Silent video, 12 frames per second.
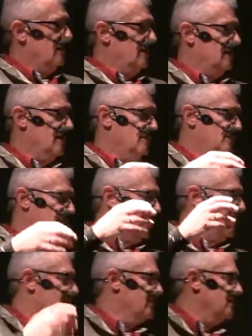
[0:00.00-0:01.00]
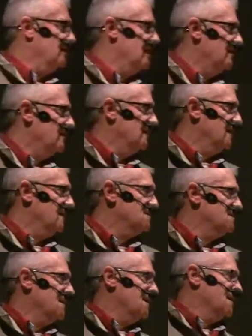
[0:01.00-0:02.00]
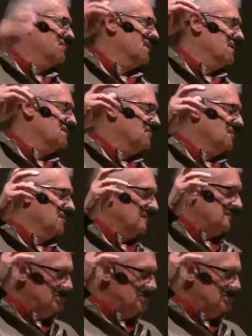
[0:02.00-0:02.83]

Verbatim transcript: daytime, taking everything down at night, setting up the next morning.